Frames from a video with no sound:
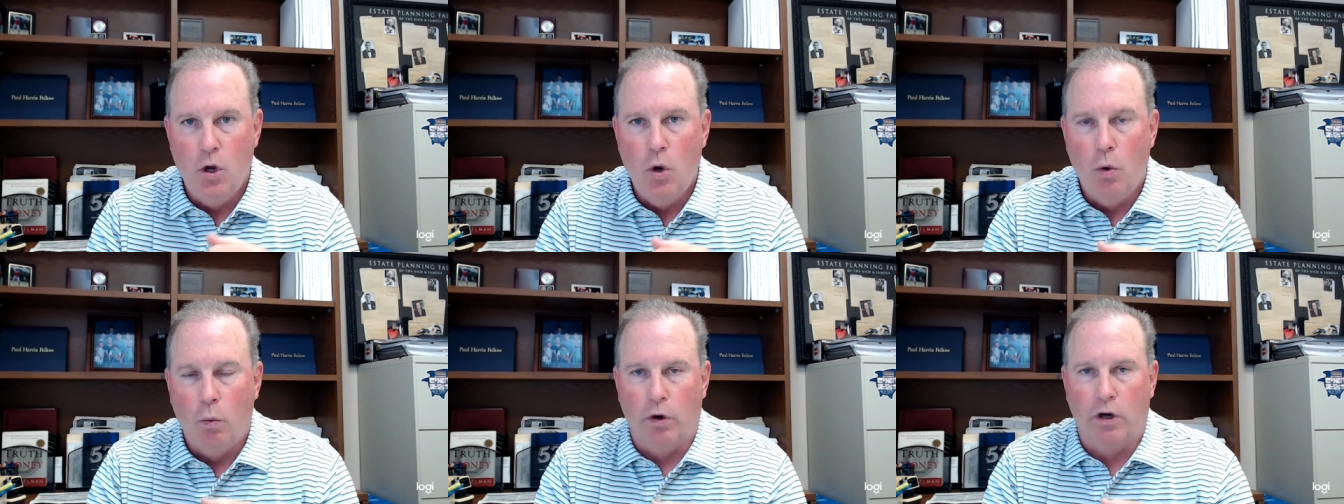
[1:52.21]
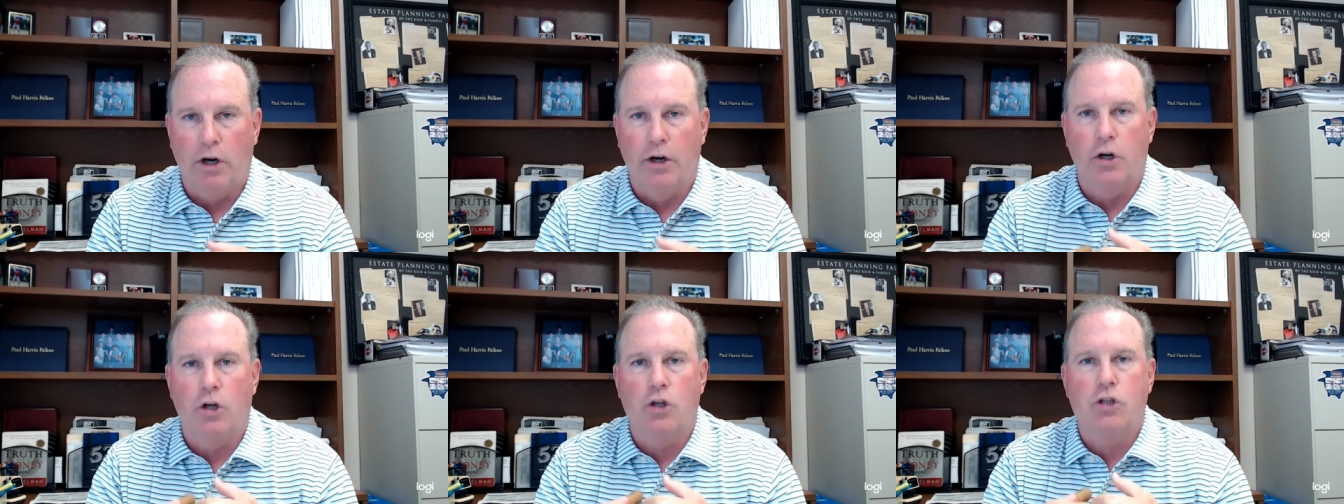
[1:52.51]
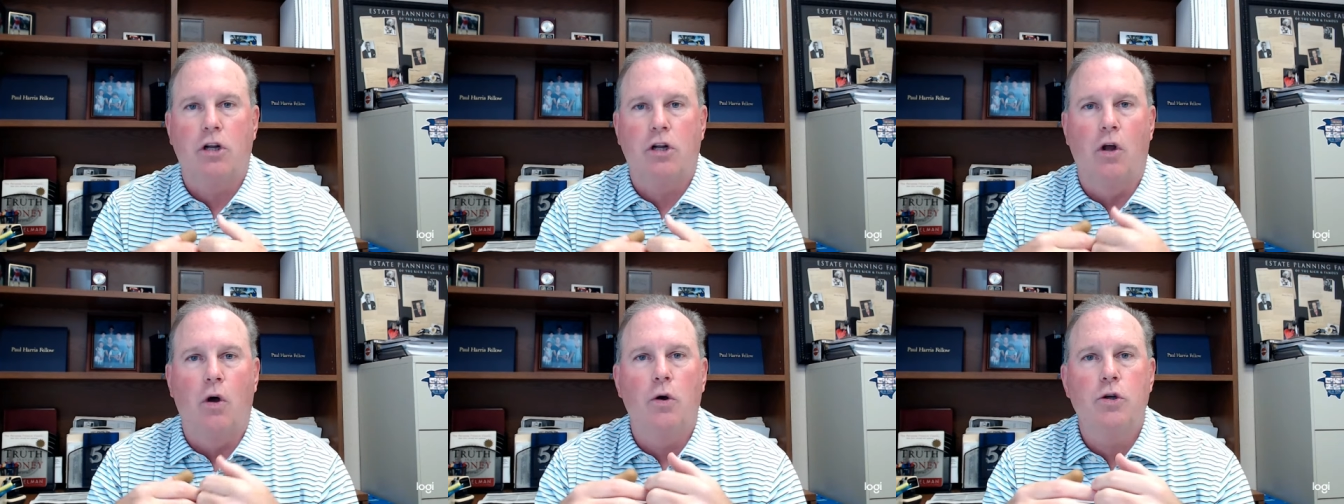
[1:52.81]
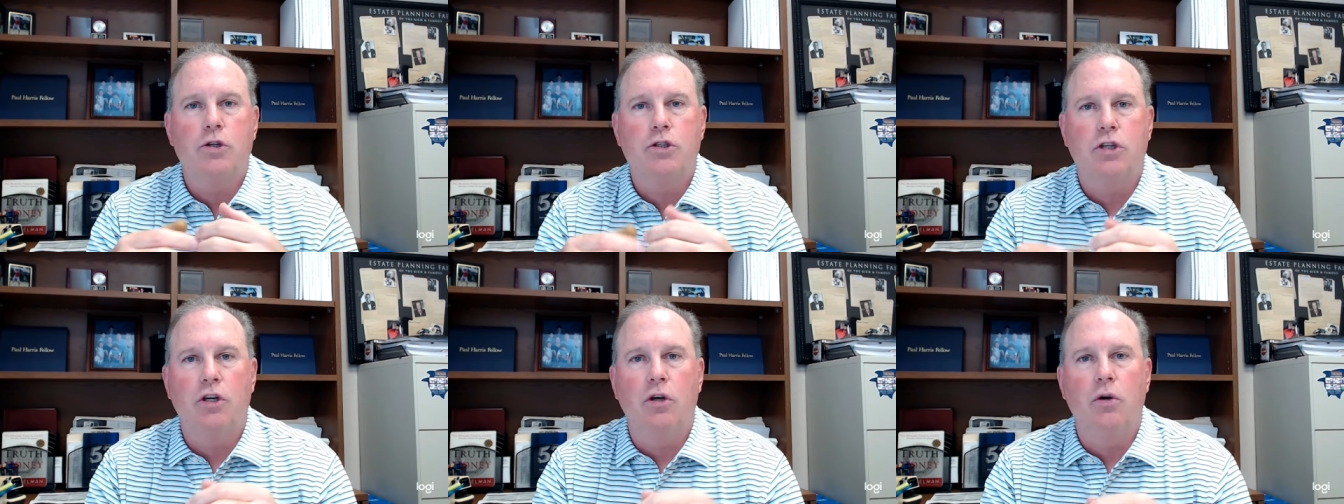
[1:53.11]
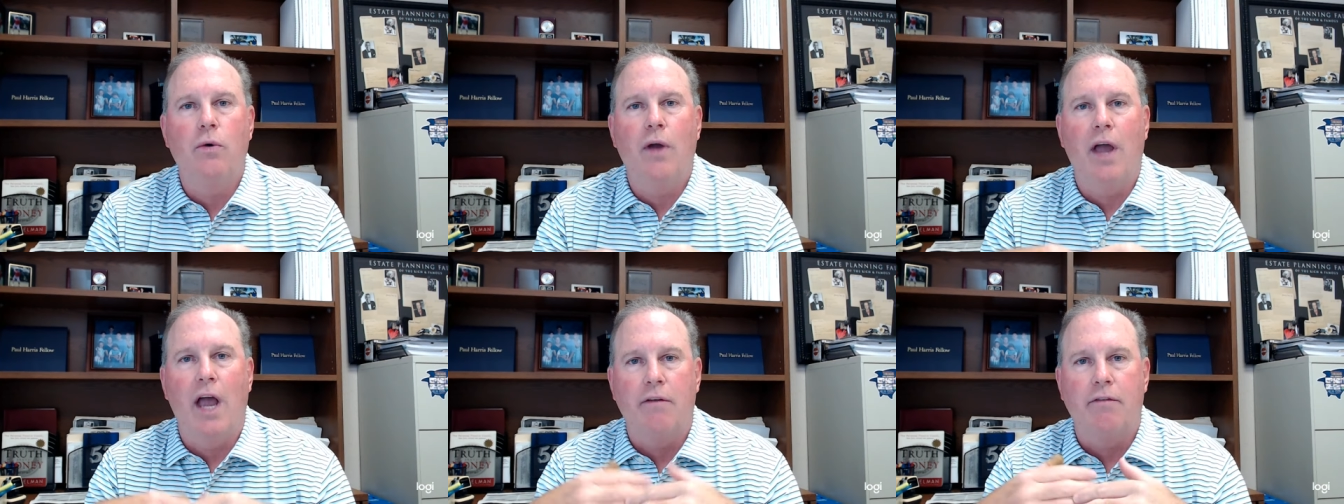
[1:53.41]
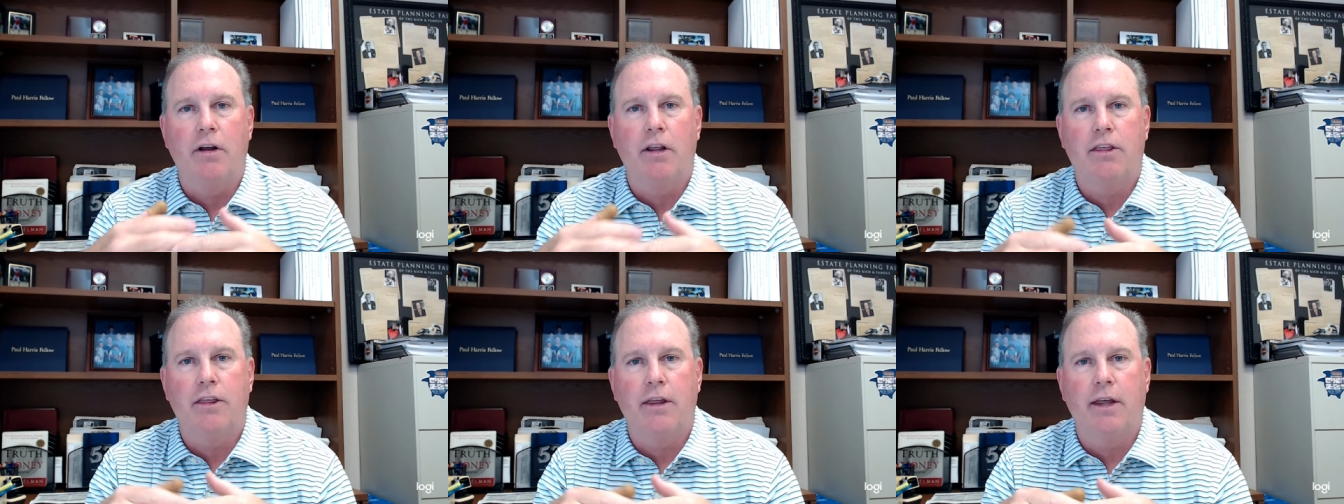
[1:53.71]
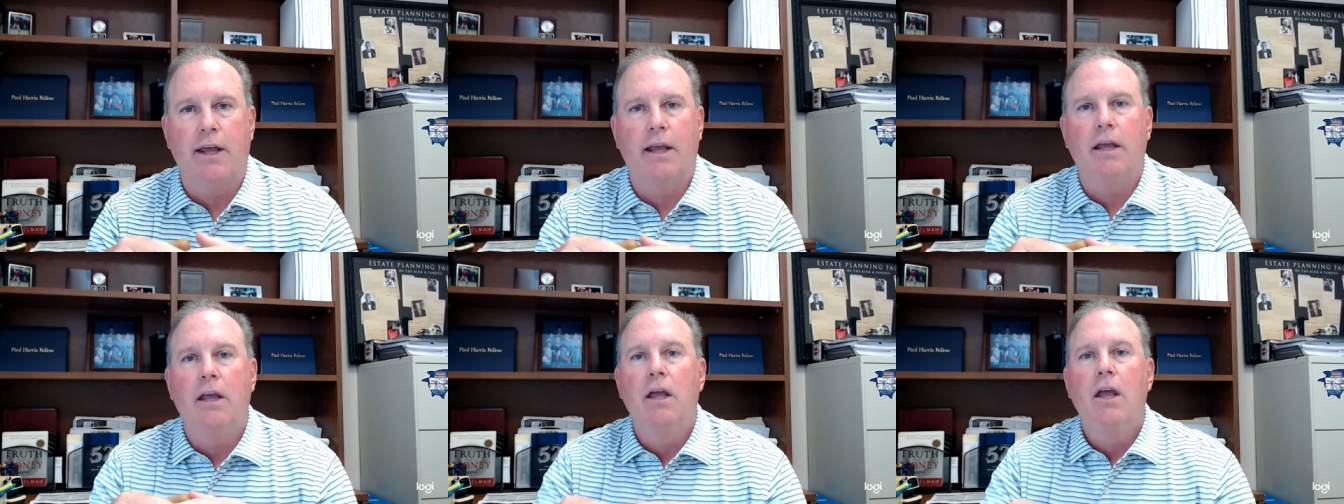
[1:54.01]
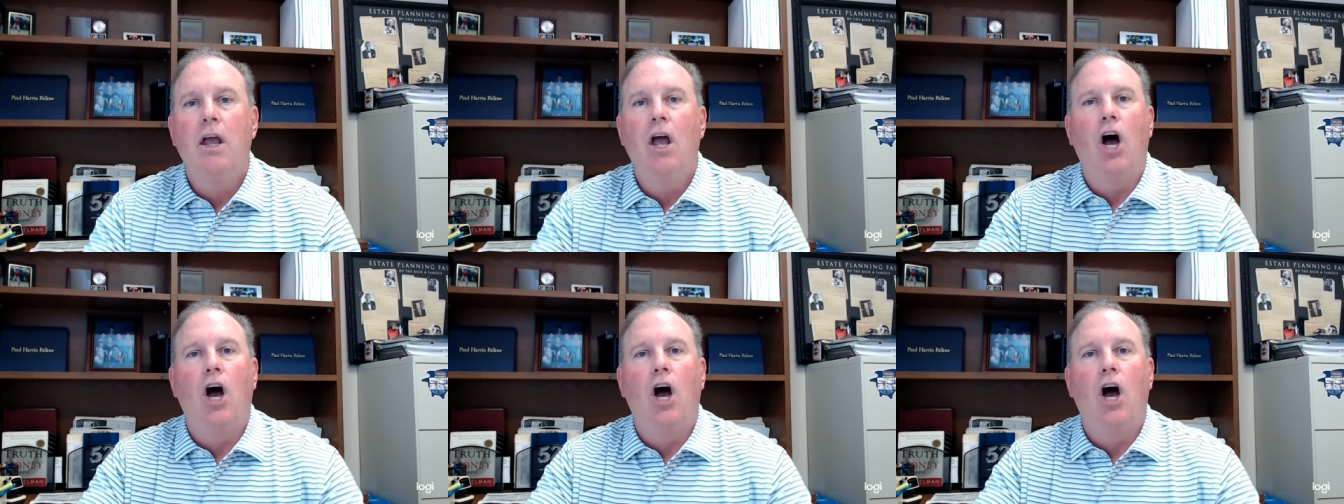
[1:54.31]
We're going to disclose to you everything